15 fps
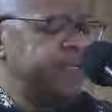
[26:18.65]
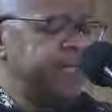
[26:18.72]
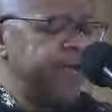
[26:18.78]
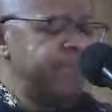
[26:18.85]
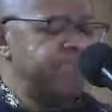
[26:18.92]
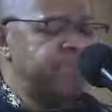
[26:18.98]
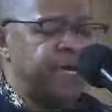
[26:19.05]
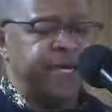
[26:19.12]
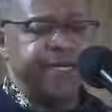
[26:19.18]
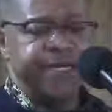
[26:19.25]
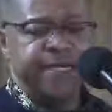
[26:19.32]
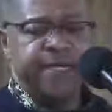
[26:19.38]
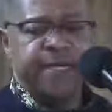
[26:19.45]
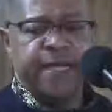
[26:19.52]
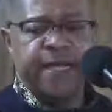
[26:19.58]
that
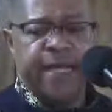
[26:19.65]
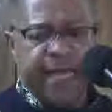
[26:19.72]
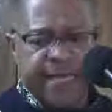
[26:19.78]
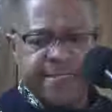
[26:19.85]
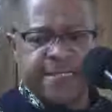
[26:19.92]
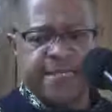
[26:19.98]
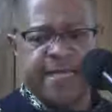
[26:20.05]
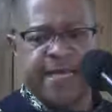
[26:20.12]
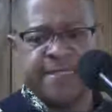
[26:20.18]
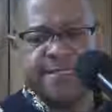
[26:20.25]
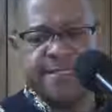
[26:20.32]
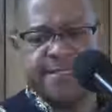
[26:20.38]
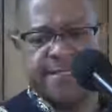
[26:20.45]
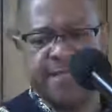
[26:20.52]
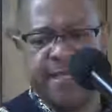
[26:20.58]
money has a lot
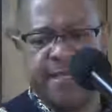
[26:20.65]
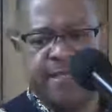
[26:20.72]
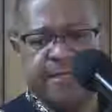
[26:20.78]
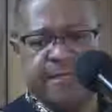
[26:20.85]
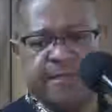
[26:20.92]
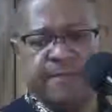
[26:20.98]
to say.